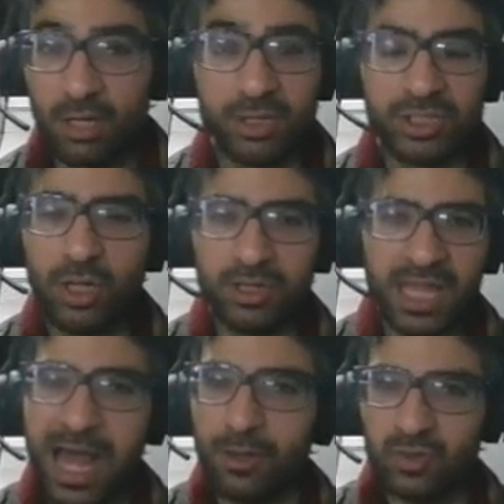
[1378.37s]
consult
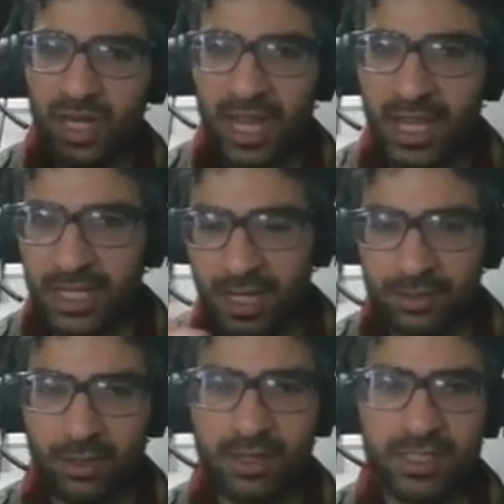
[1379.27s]
outline
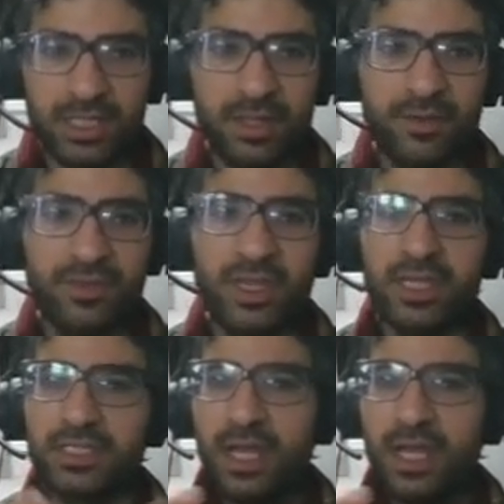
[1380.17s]
and all these other things,